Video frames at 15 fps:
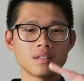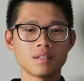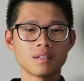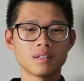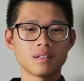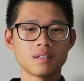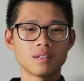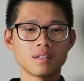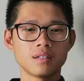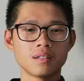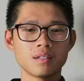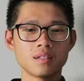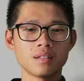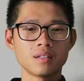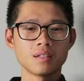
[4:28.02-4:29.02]

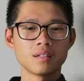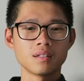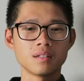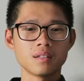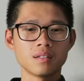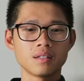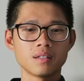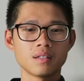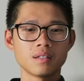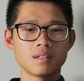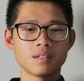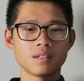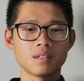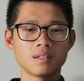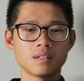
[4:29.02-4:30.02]

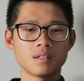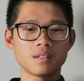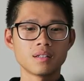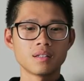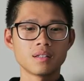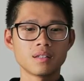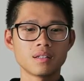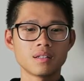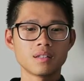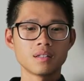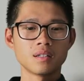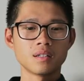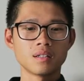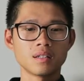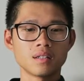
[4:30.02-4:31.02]

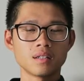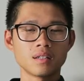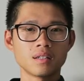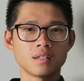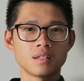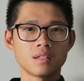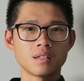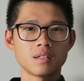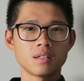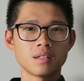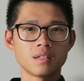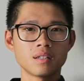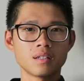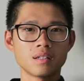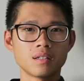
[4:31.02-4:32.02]

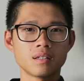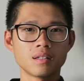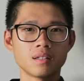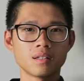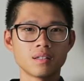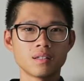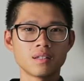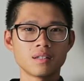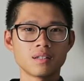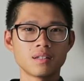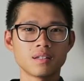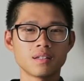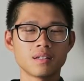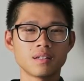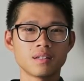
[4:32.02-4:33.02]

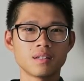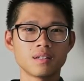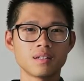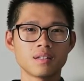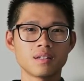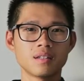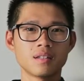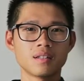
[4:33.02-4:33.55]
[no speech]